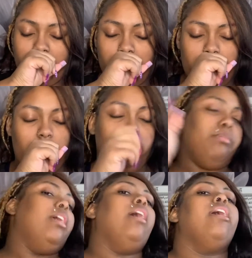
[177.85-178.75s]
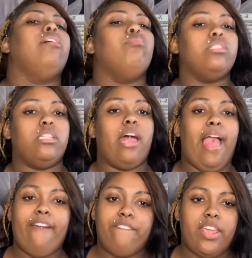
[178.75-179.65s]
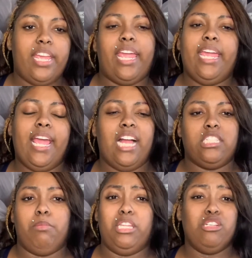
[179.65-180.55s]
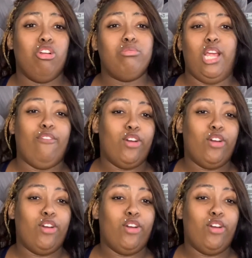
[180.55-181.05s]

excuse me, he was laughing and kicking cats about this group chat